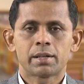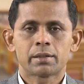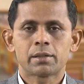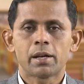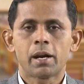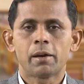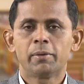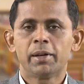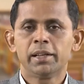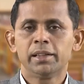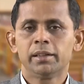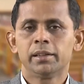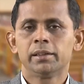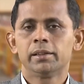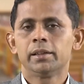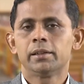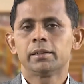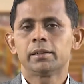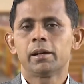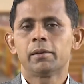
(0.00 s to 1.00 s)
turbine and
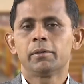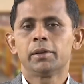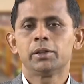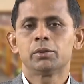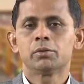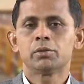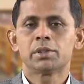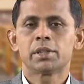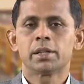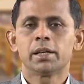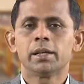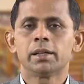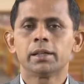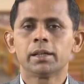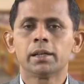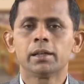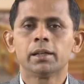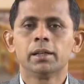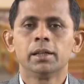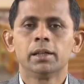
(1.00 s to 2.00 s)
then turbine to
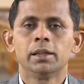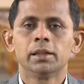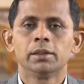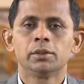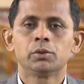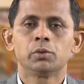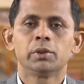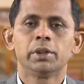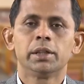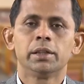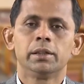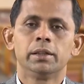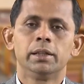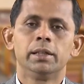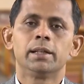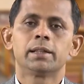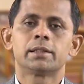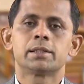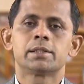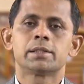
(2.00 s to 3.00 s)
generator. So, then
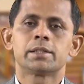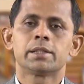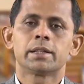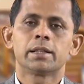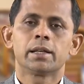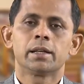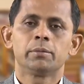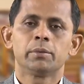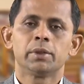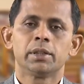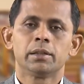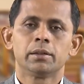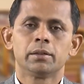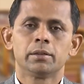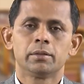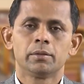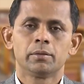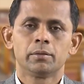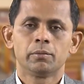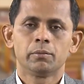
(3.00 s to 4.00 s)
electricity can be
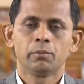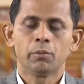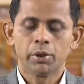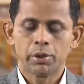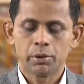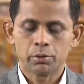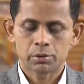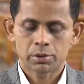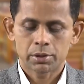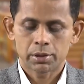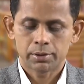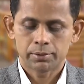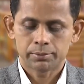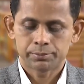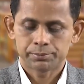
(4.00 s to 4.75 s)
produced.